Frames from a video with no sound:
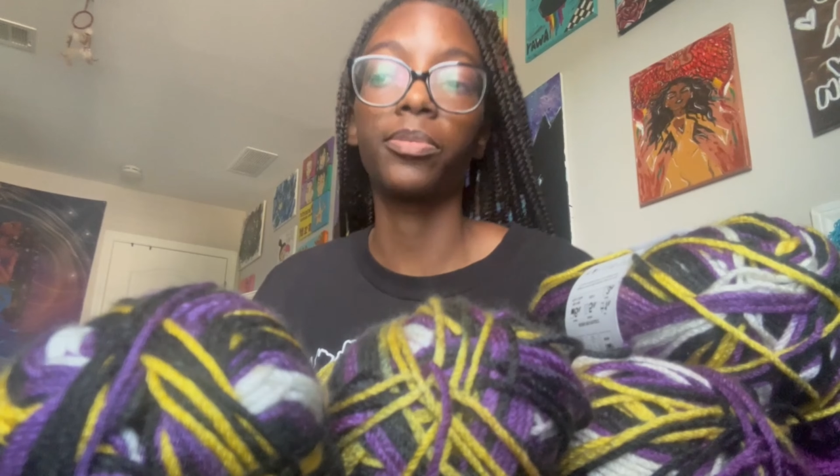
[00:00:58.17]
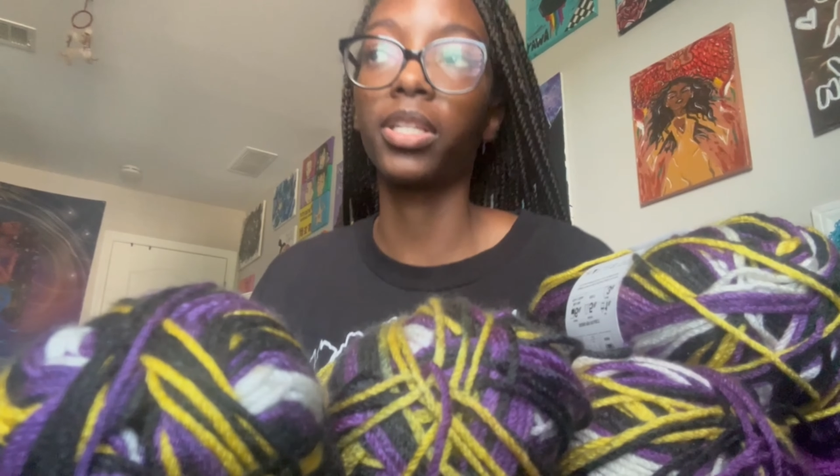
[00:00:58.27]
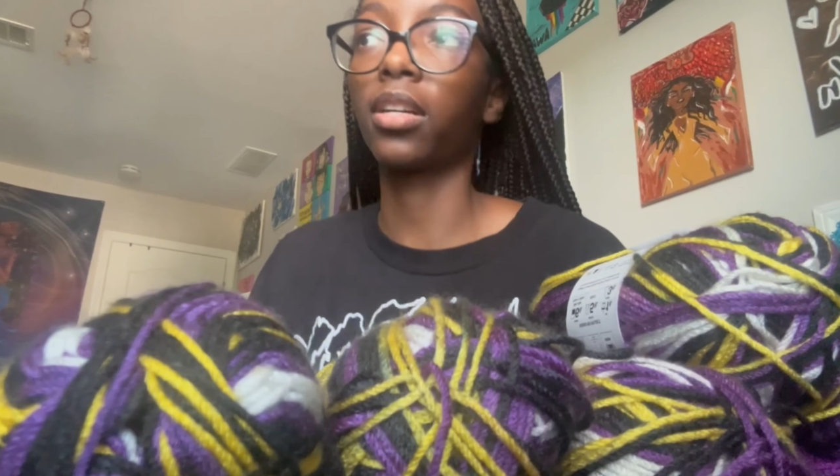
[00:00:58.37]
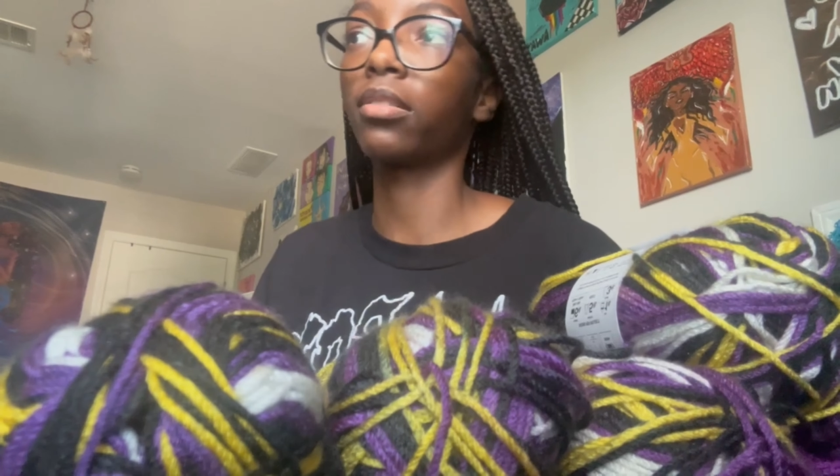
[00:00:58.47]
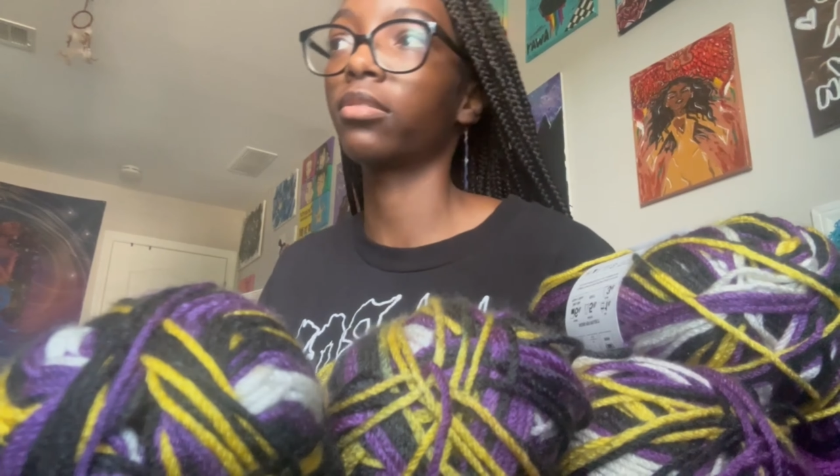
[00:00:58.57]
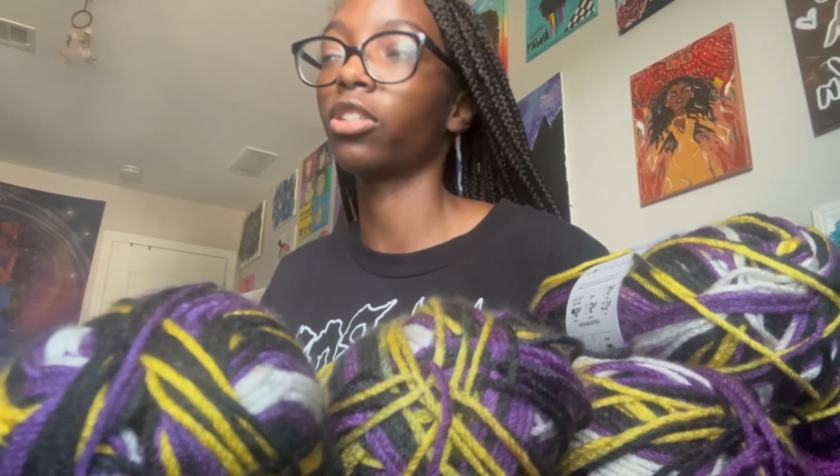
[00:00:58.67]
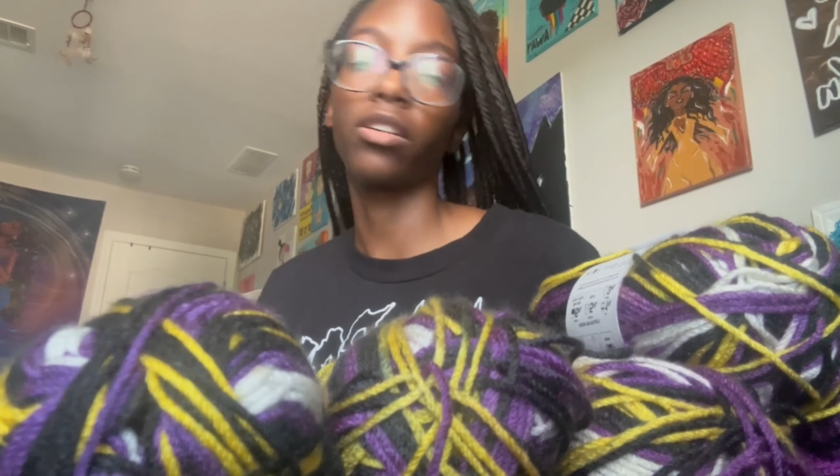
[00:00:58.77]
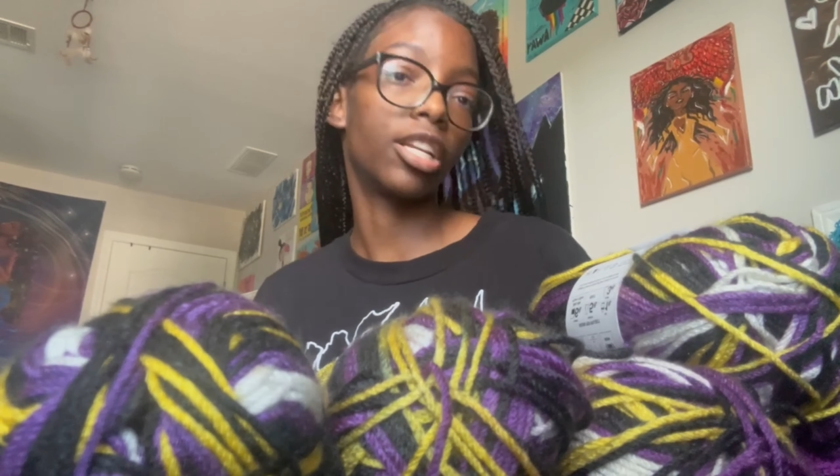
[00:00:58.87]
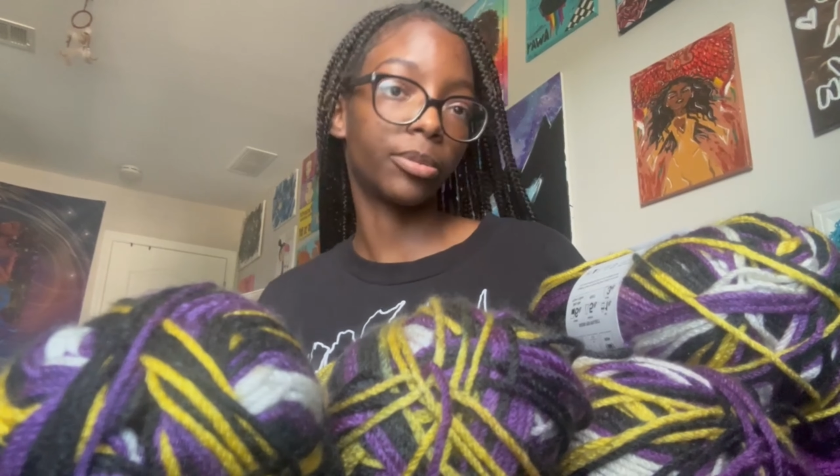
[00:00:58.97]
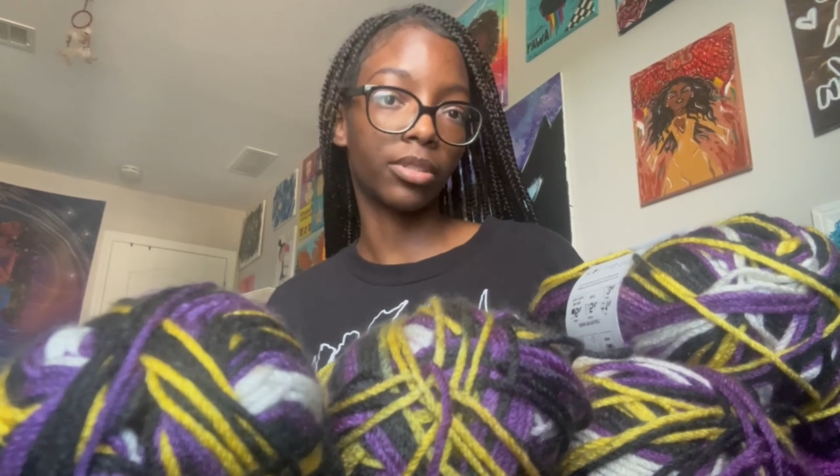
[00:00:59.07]
because
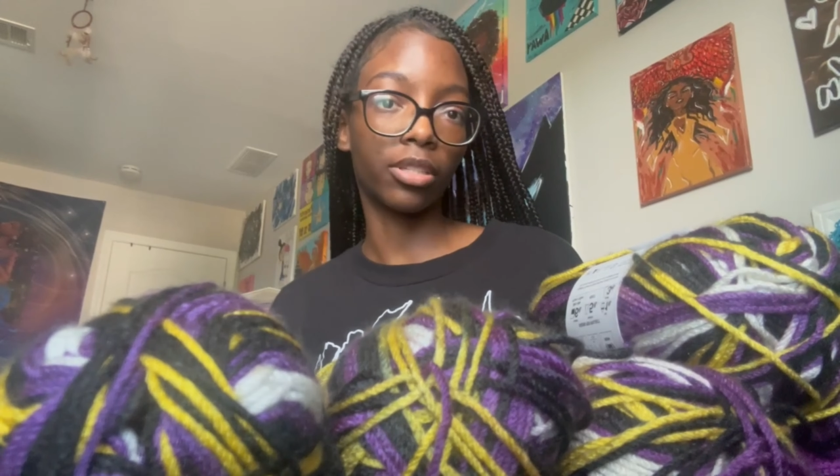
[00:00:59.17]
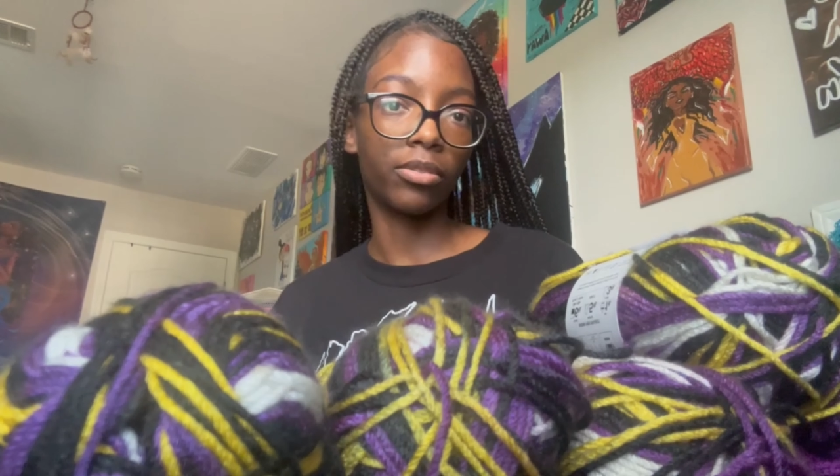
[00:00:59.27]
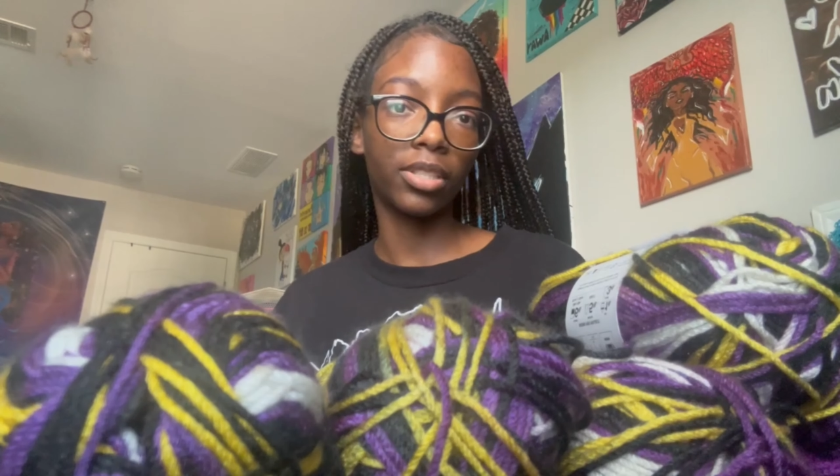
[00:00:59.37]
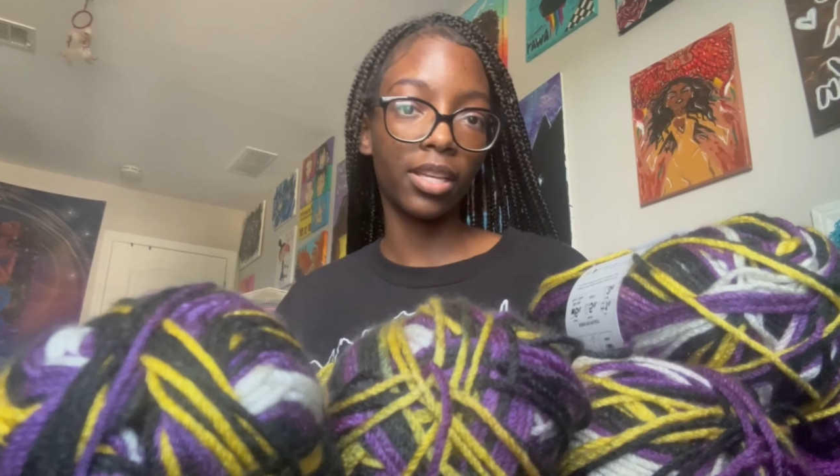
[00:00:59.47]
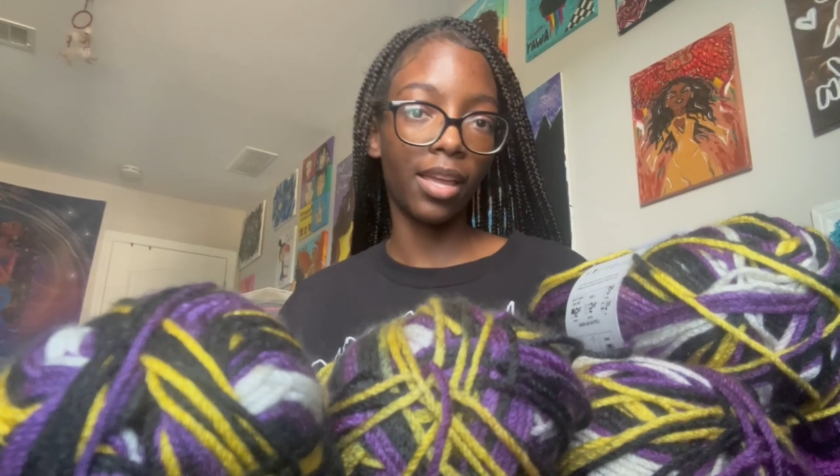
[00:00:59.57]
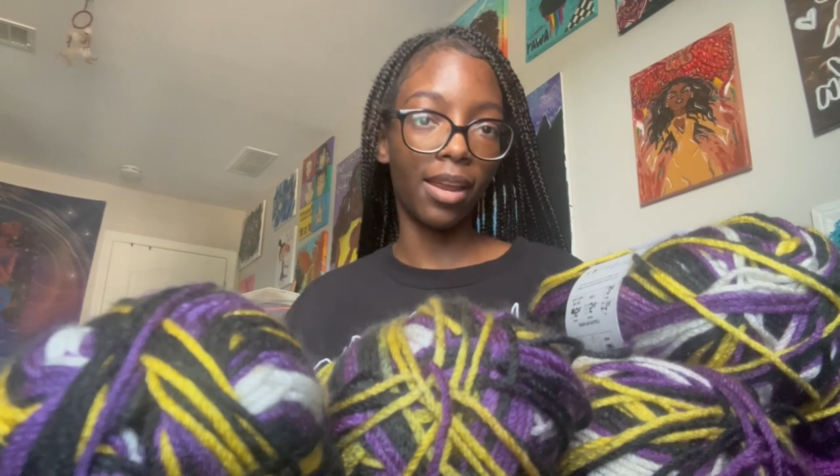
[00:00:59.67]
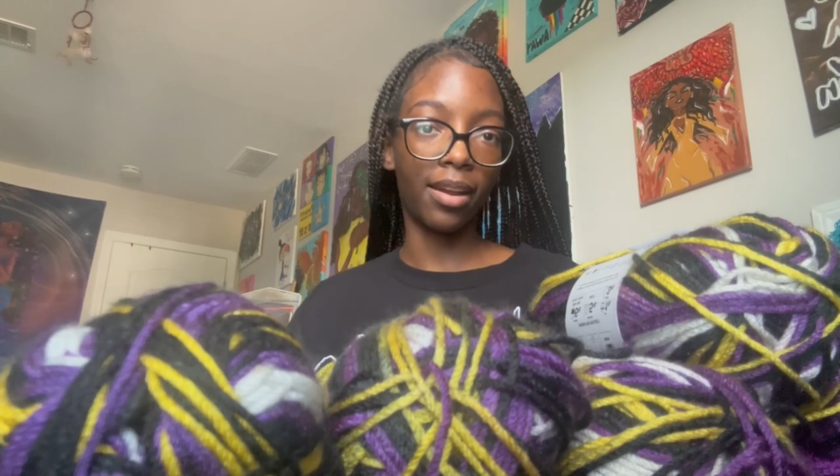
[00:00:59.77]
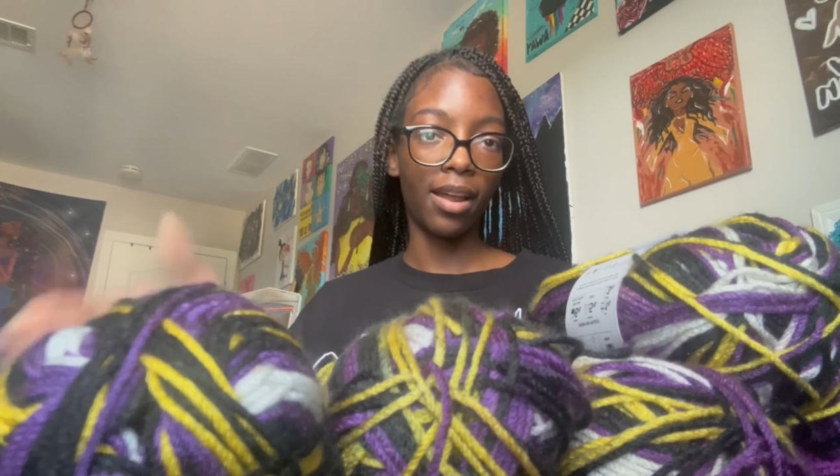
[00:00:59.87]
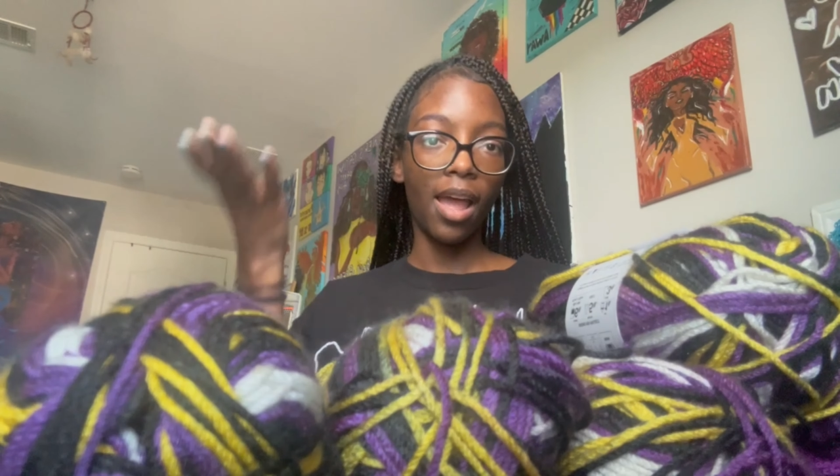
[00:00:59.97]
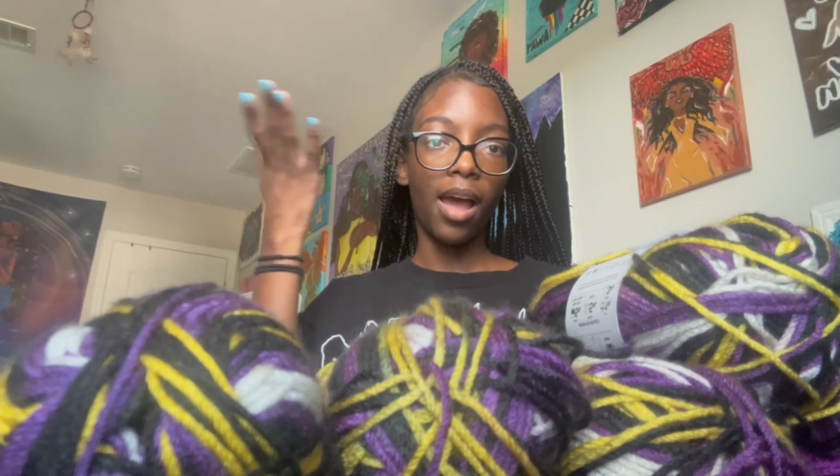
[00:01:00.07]
Joann's was closing and